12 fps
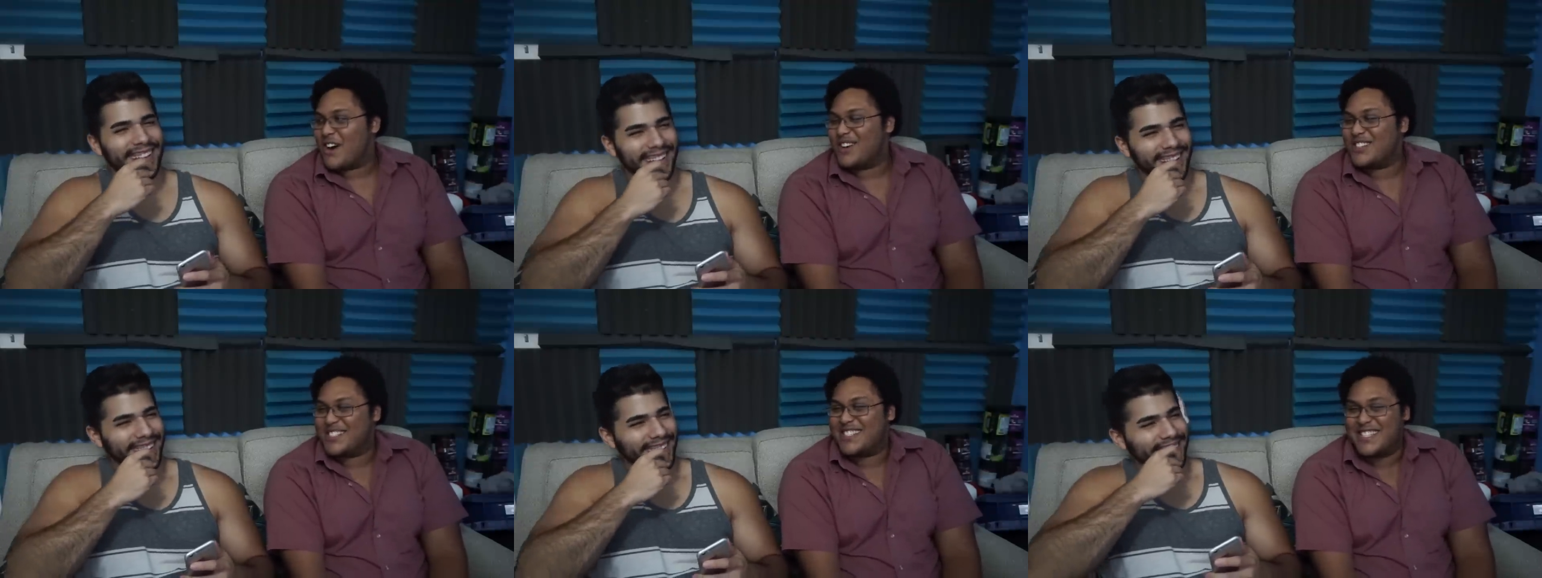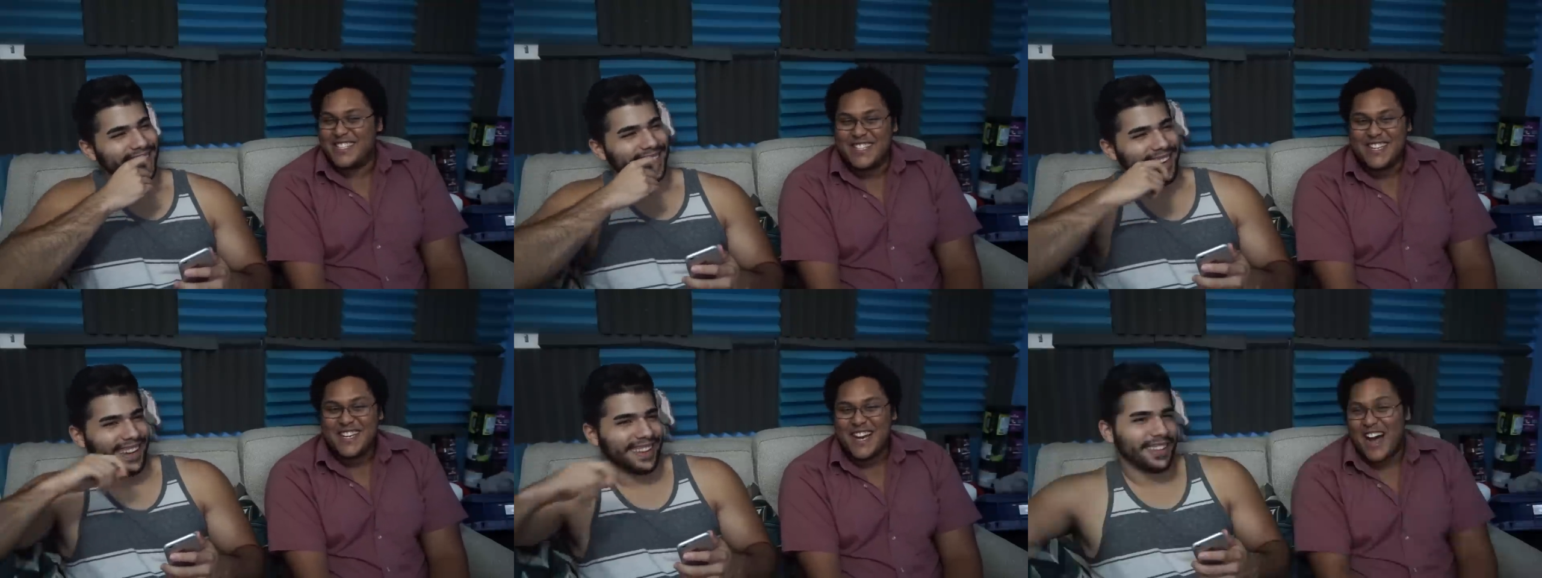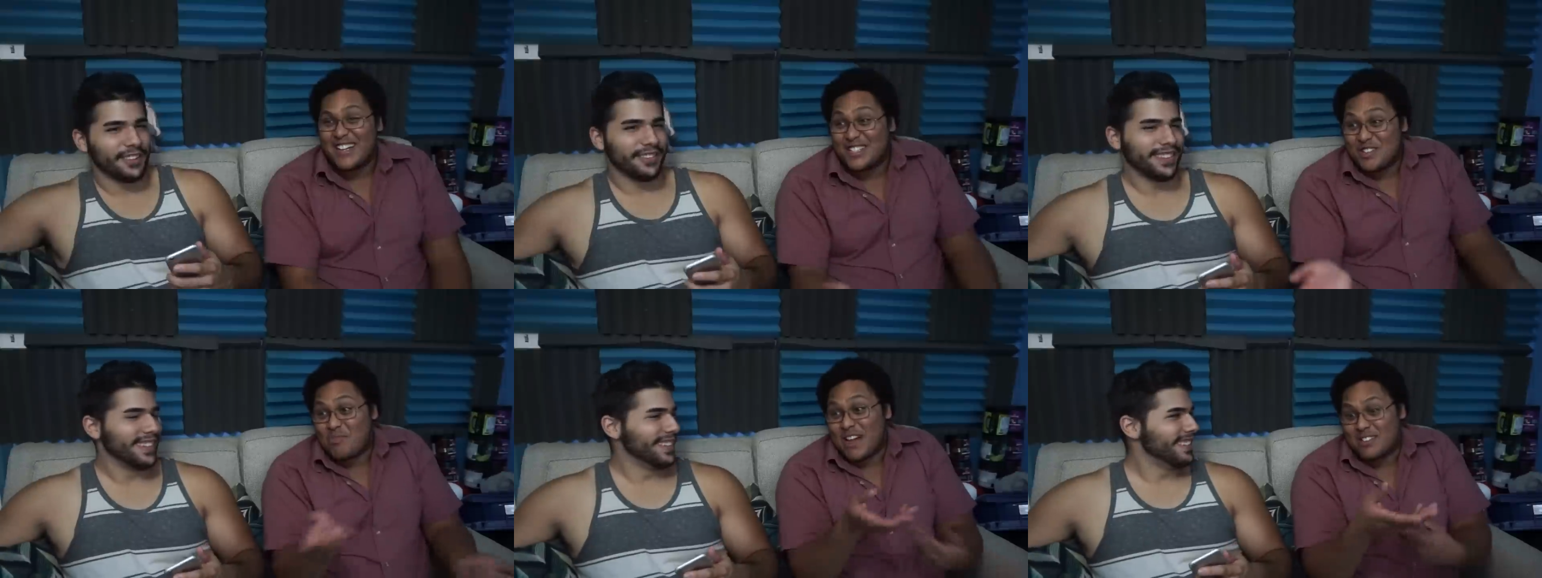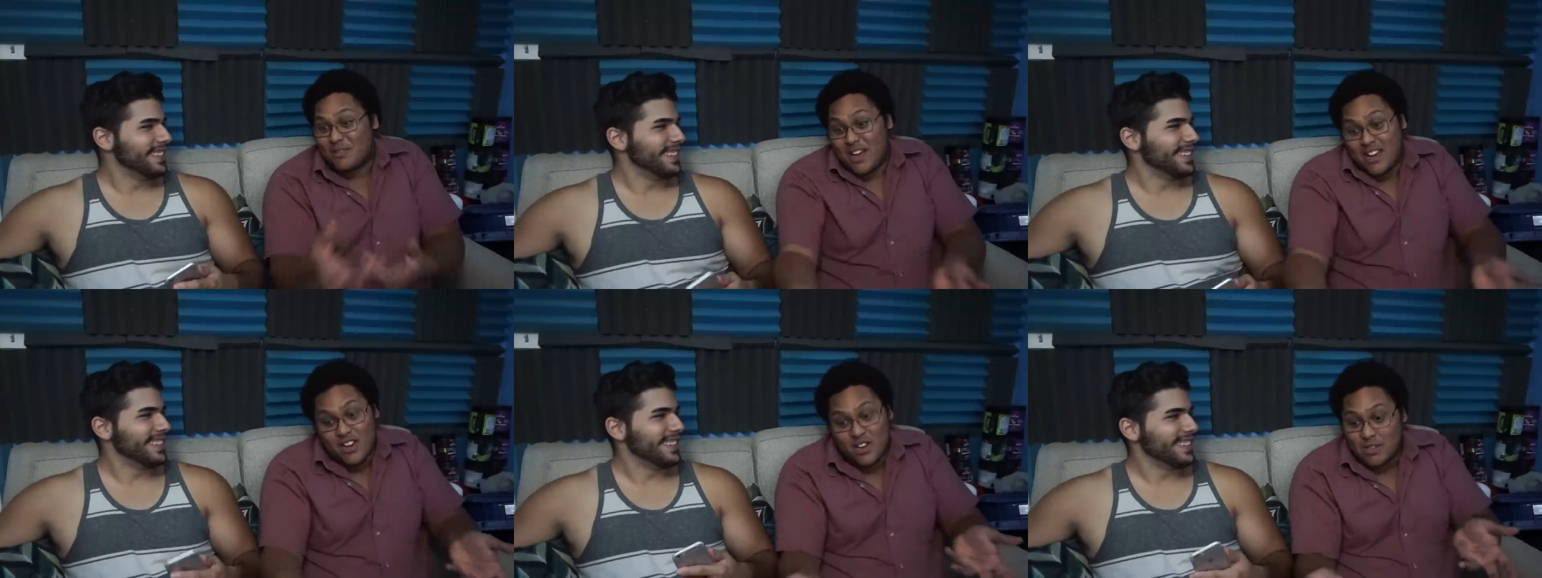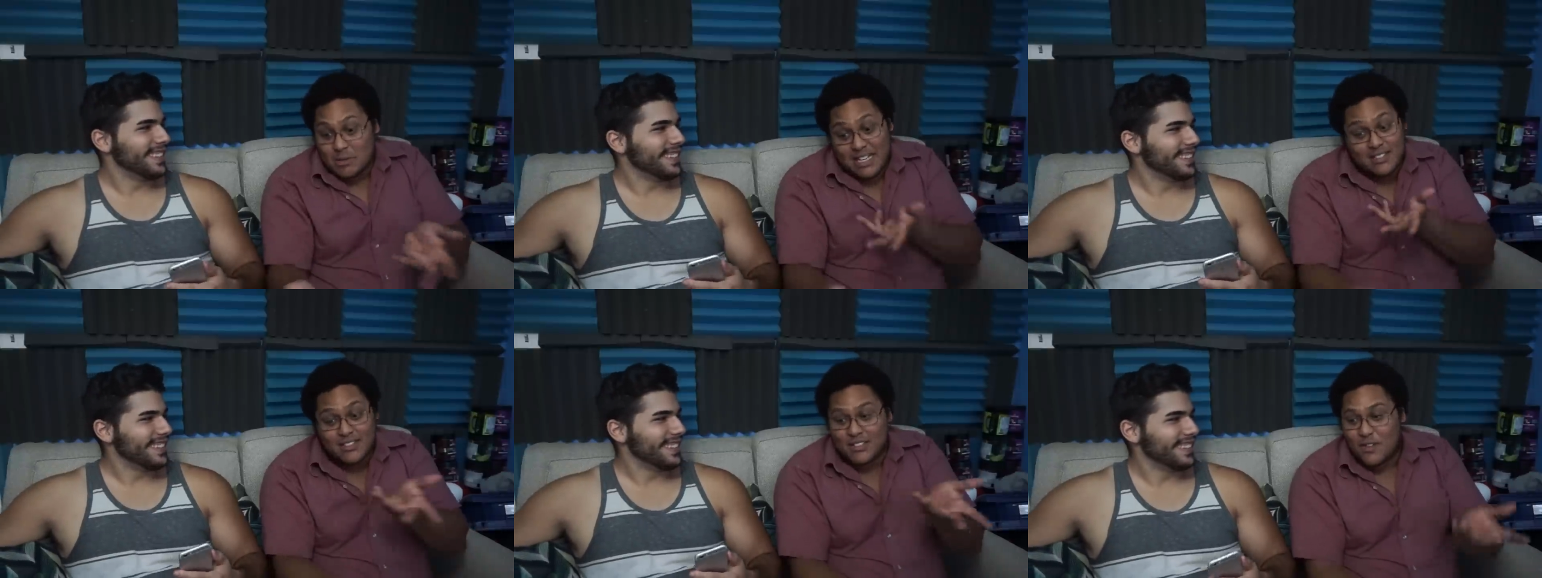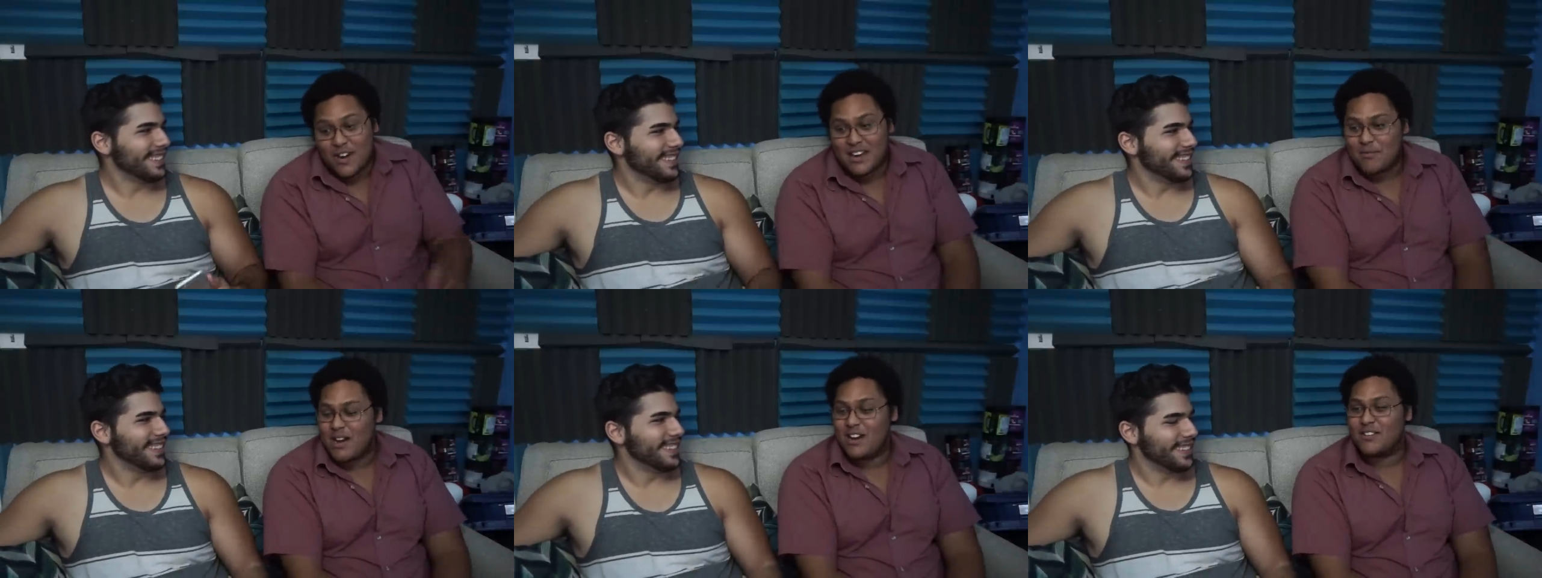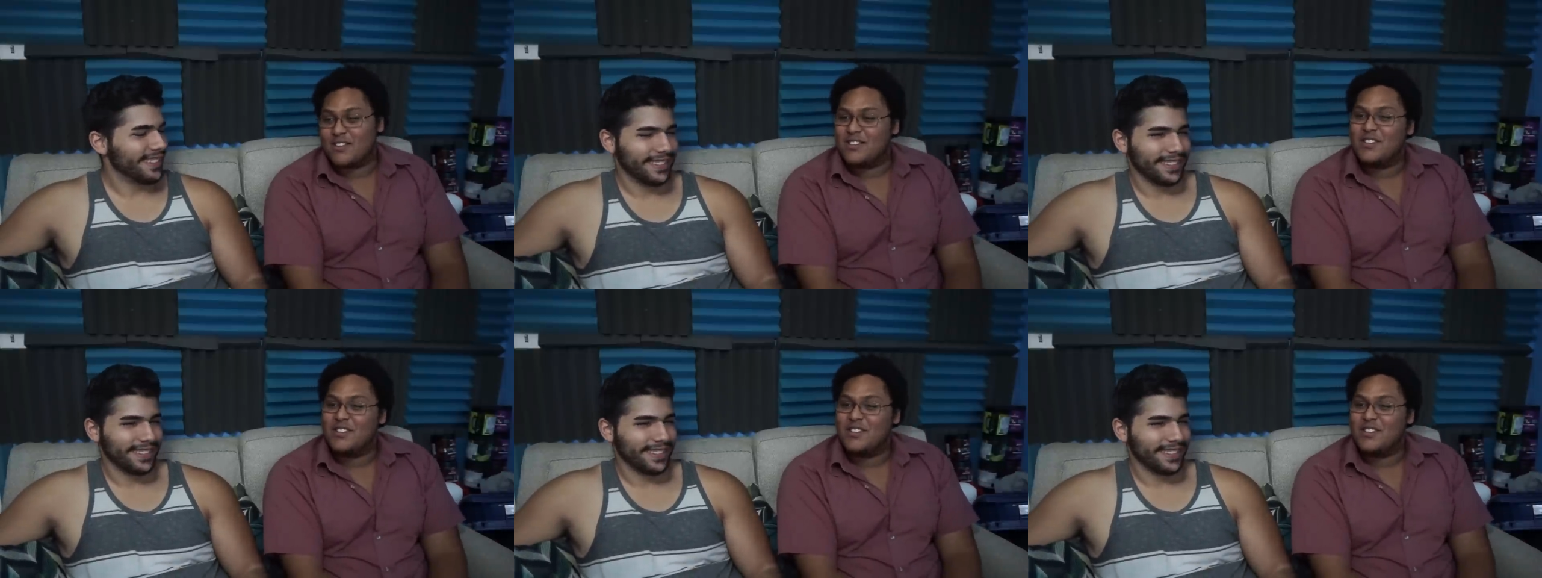Speaker 1: honestly, right? I just buy something like here. That's the right amount.